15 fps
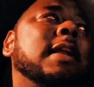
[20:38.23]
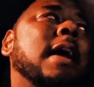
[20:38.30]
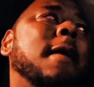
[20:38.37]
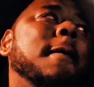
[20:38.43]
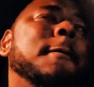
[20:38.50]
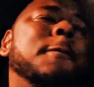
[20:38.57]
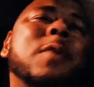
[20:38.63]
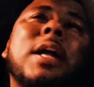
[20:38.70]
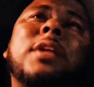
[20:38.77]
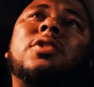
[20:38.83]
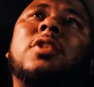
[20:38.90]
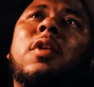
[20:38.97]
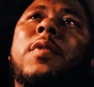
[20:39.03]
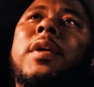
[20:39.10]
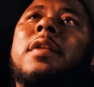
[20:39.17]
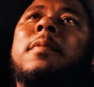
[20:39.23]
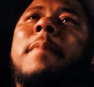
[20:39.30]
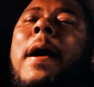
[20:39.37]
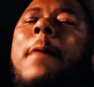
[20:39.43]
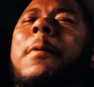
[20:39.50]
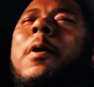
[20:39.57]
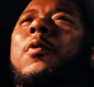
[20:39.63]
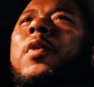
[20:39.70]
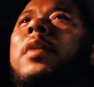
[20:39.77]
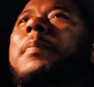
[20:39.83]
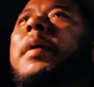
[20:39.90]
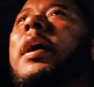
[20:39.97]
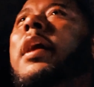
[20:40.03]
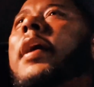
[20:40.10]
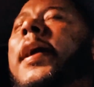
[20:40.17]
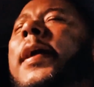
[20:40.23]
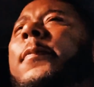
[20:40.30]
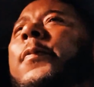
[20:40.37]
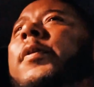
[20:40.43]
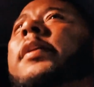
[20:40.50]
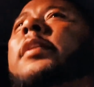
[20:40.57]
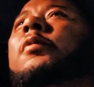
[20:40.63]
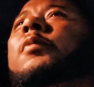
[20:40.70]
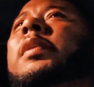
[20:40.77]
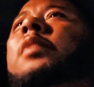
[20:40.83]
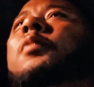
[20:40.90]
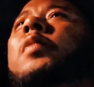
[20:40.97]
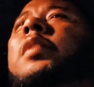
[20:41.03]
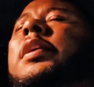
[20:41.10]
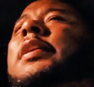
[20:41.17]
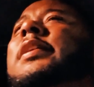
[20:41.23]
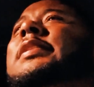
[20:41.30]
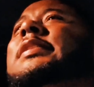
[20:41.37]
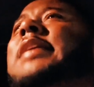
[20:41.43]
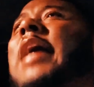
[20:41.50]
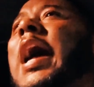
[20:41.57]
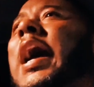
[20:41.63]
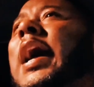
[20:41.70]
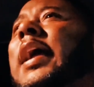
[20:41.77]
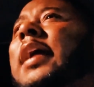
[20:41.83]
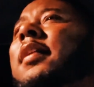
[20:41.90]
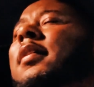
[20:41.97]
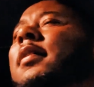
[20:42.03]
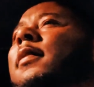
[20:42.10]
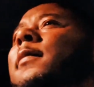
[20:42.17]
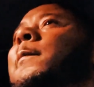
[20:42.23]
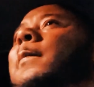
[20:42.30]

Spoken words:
Now, when I started reading the Bible, I read about how Abraham, when he wanted a sign